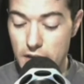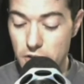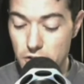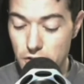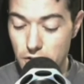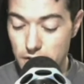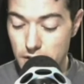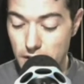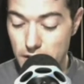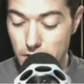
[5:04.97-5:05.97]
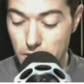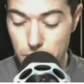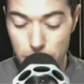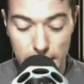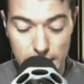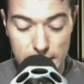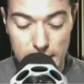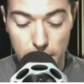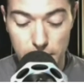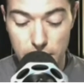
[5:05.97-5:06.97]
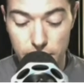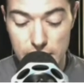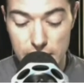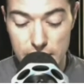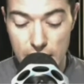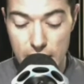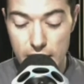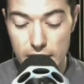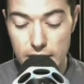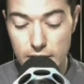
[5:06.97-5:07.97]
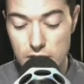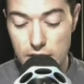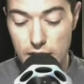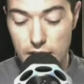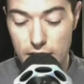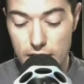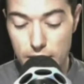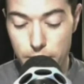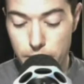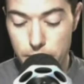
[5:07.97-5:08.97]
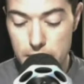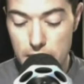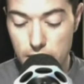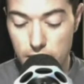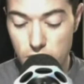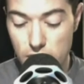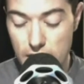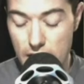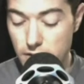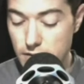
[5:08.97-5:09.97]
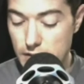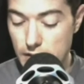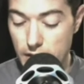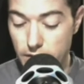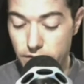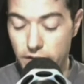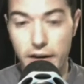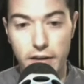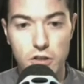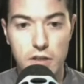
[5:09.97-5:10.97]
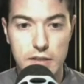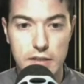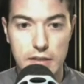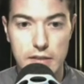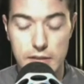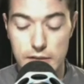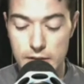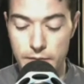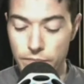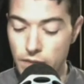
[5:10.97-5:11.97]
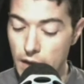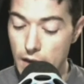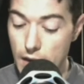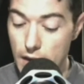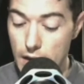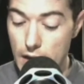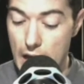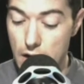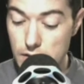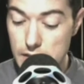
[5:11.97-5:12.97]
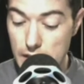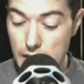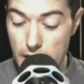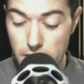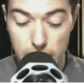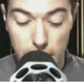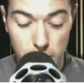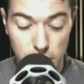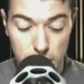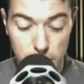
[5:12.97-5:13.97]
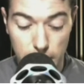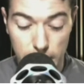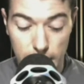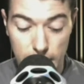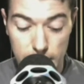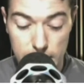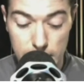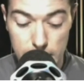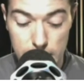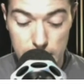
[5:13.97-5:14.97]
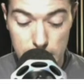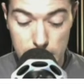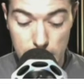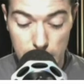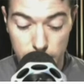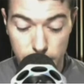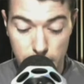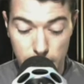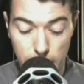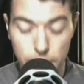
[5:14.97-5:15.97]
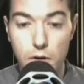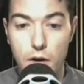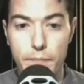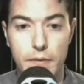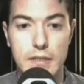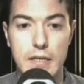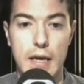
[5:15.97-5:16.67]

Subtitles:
should include, when necessary, services such as legal, psychological counseling, financial assistance, housing, education, training, and assistance in finding employment.